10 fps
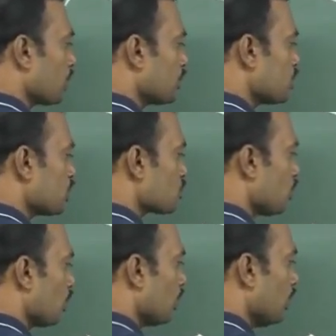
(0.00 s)
This is
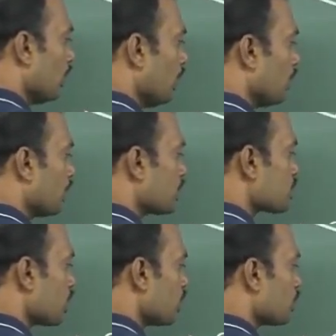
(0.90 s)
called
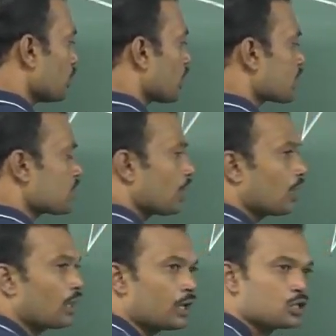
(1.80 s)
tertiary to tertiary
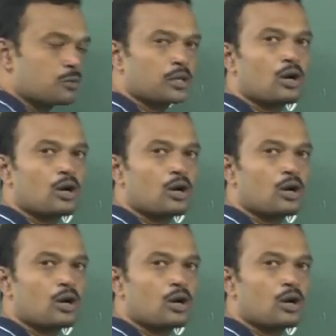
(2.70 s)
rearrangement,